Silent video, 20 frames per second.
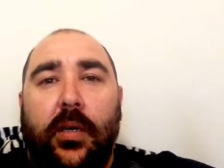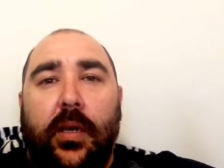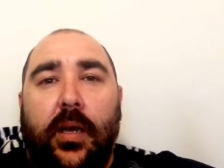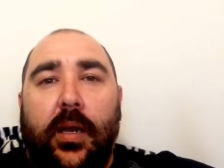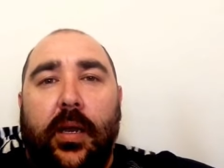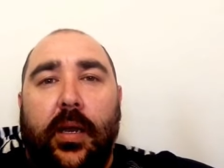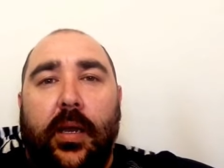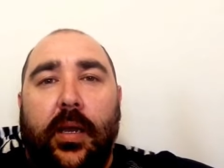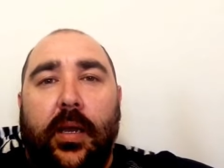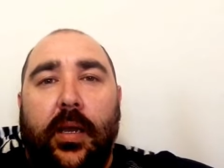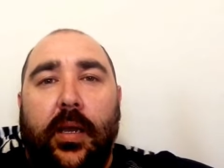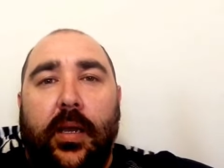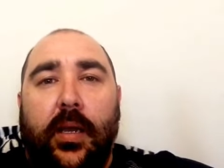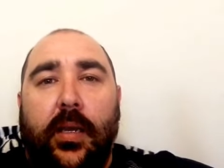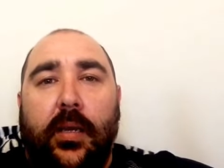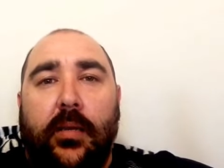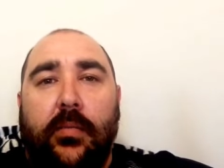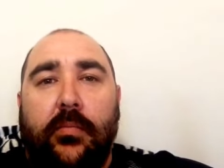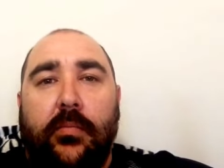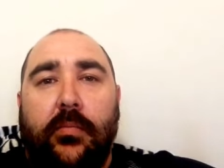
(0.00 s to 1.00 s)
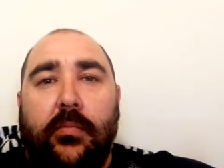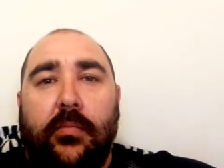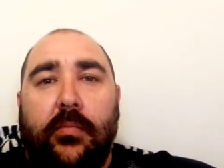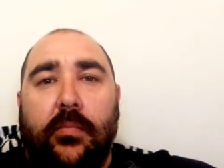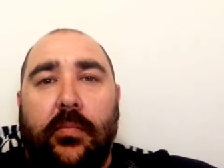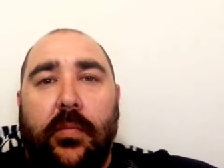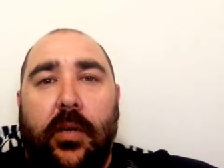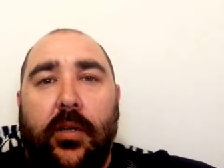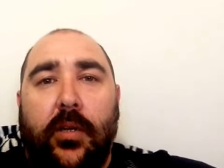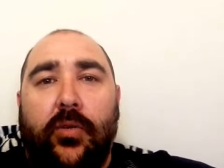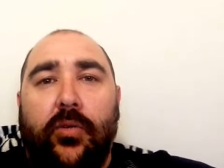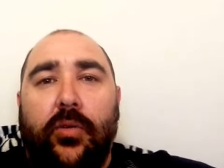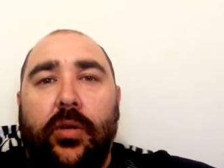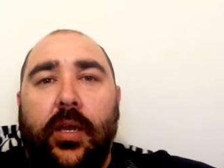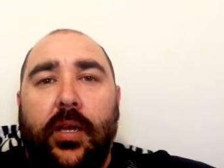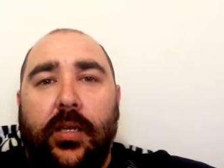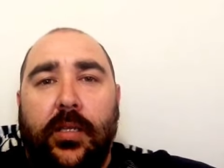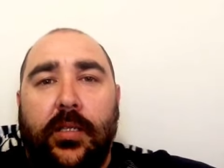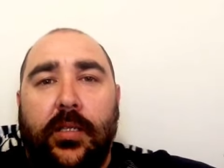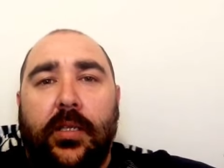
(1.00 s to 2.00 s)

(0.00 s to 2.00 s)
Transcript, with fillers: a a good head